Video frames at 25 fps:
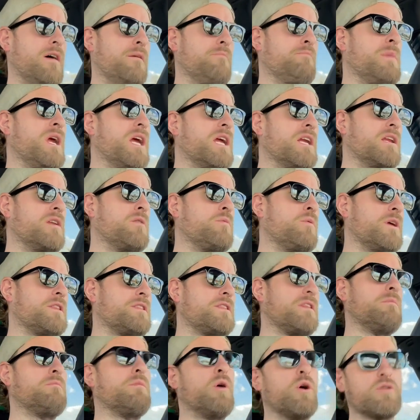mated with
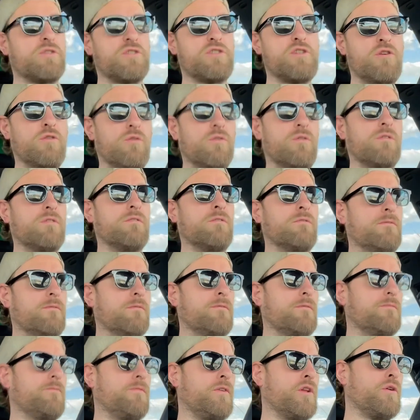the Motul
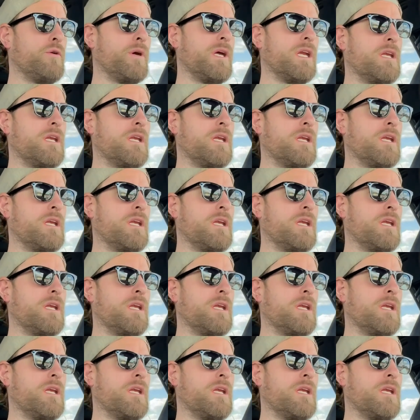fluid